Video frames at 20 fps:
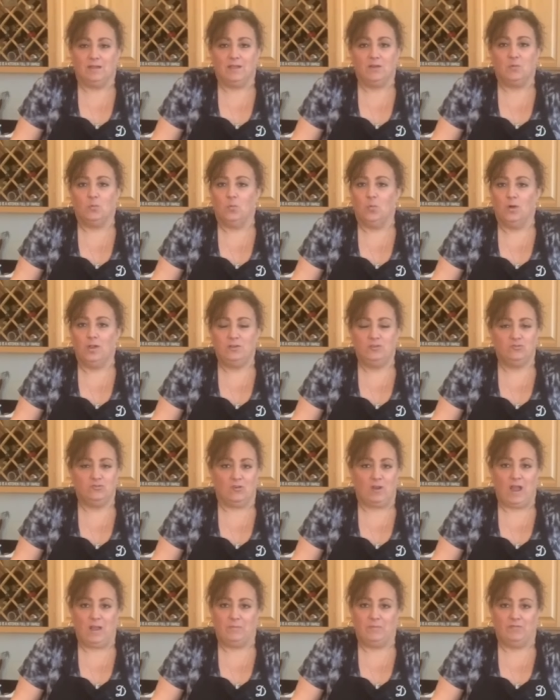like 1
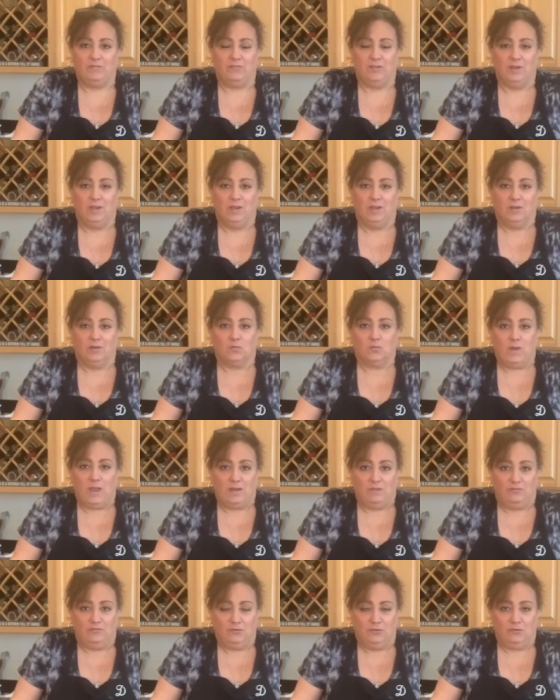drop of
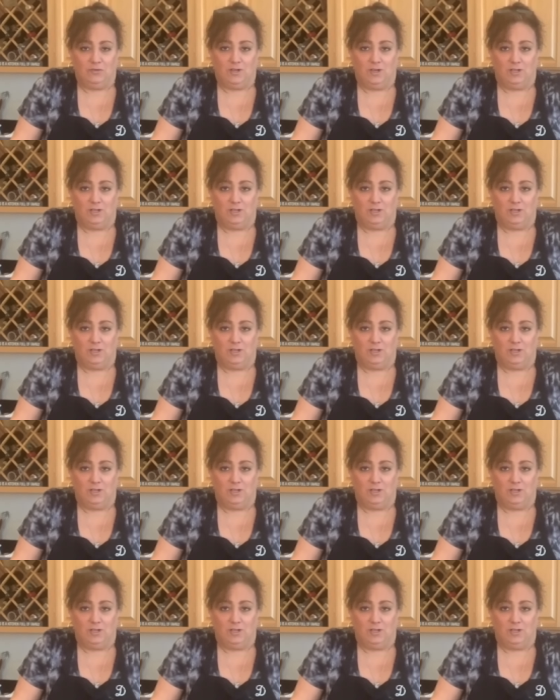red food